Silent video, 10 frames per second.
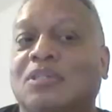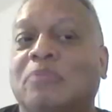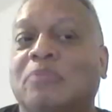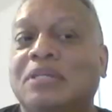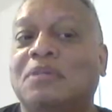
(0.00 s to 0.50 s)

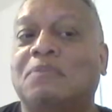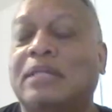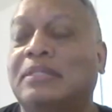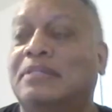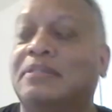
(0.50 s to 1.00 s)
speaking
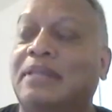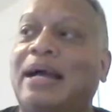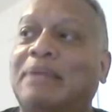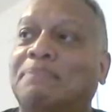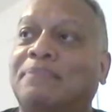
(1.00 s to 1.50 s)
directly to
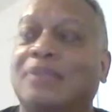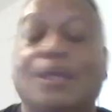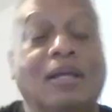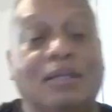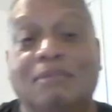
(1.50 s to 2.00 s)
that,
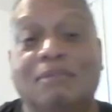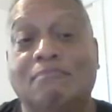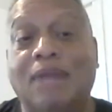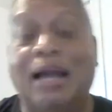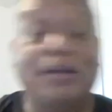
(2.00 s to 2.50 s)

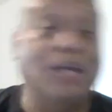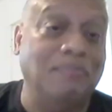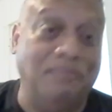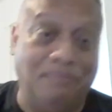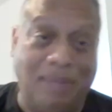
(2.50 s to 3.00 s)

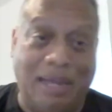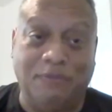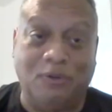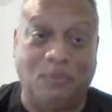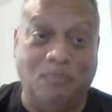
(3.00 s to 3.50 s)

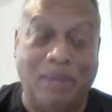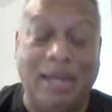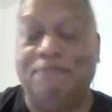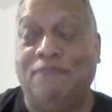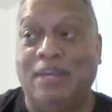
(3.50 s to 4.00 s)

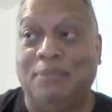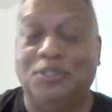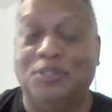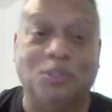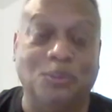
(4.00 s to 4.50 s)
my
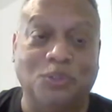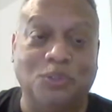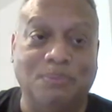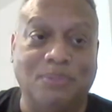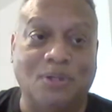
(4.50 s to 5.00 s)
family's huge.
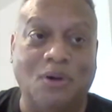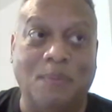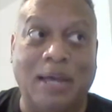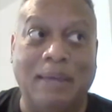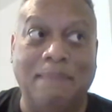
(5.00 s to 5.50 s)
So
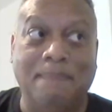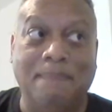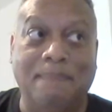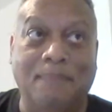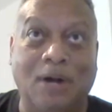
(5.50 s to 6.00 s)
my
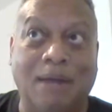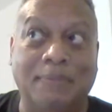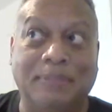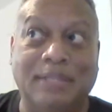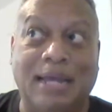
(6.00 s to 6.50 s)
mom
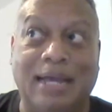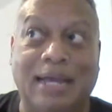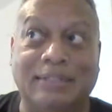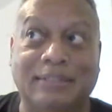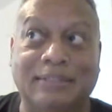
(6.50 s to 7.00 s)
and my
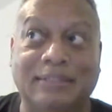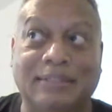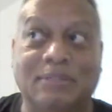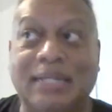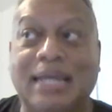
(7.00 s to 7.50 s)
dad.
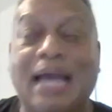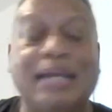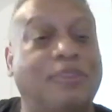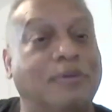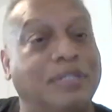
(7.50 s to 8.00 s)
So my dad
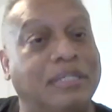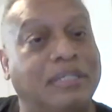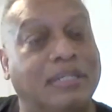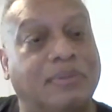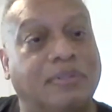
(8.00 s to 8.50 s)
had 13
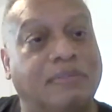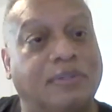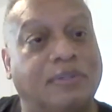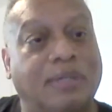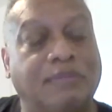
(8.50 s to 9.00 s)
kids with his
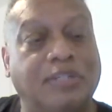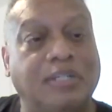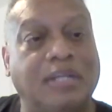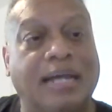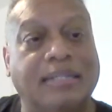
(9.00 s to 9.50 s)
first wife. She
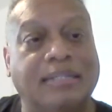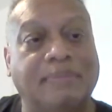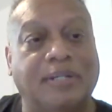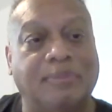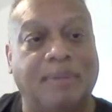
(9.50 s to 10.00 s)
dies. He
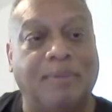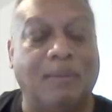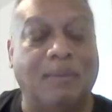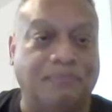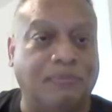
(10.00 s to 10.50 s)
marries my
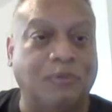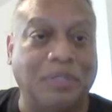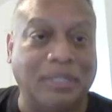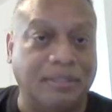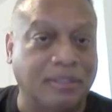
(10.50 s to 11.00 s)
mom, 3
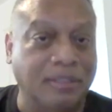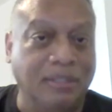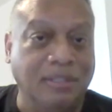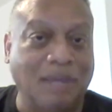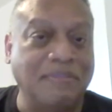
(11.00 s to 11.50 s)
kids.
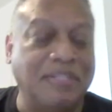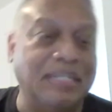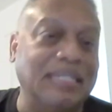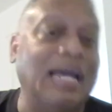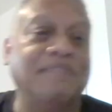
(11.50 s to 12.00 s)
So
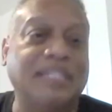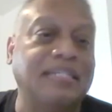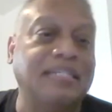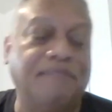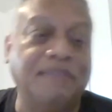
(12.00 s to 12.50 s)
I have
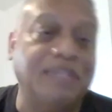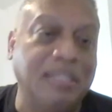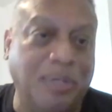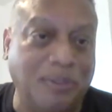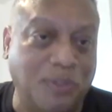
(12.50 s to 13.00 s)

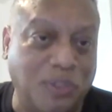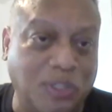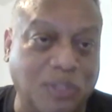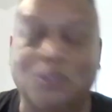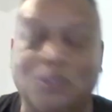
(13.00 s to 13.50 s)
15 brothers and
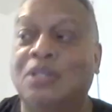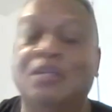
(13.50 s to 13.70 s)
sisters.